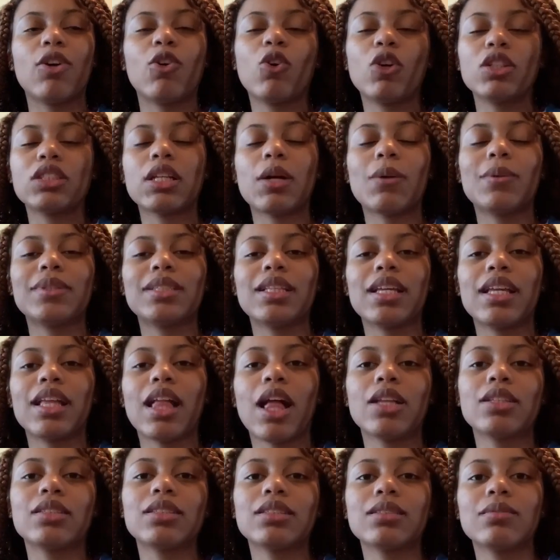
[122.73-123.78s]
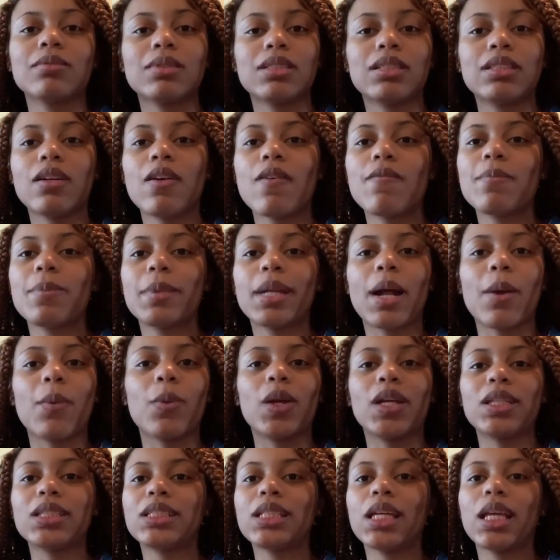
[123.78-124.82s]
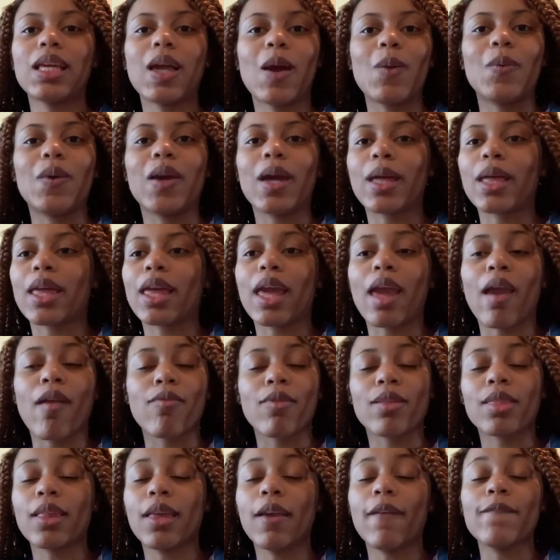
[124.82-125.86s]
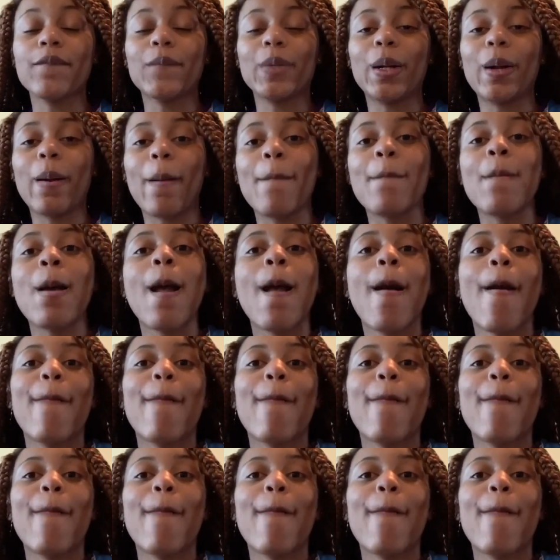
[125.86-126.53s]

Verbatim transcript: course, I will tell y'all some stuff, but I won't tell y'all where I get everything from.